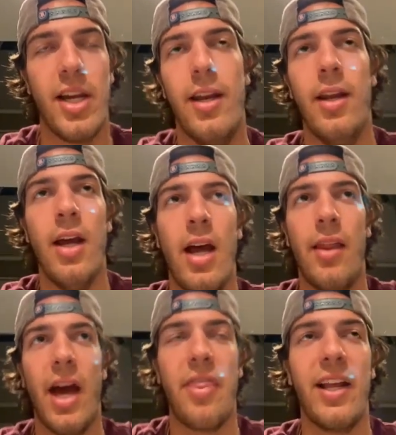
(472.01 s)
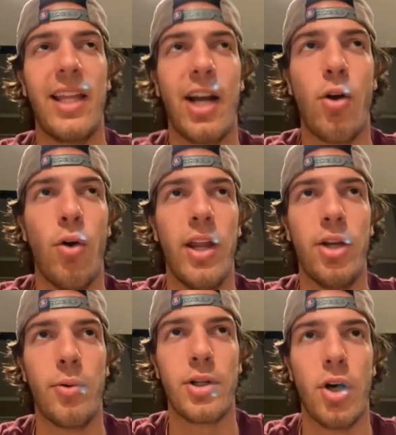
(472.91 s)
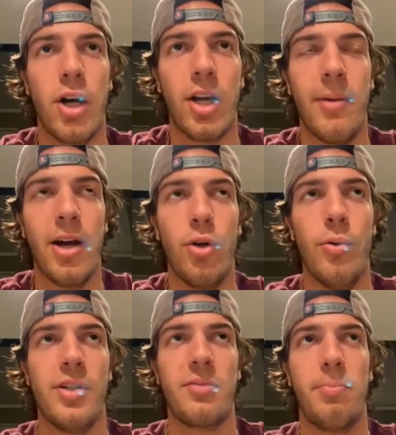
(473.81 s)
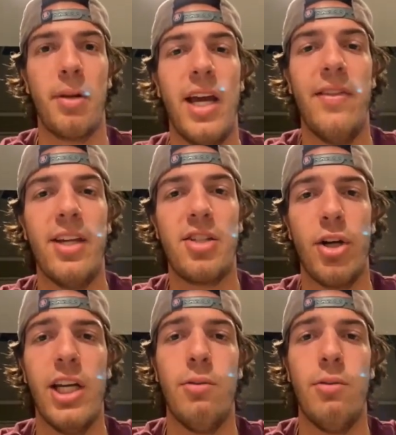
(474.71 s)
And I think that goalie that you were talking about who was playing this year,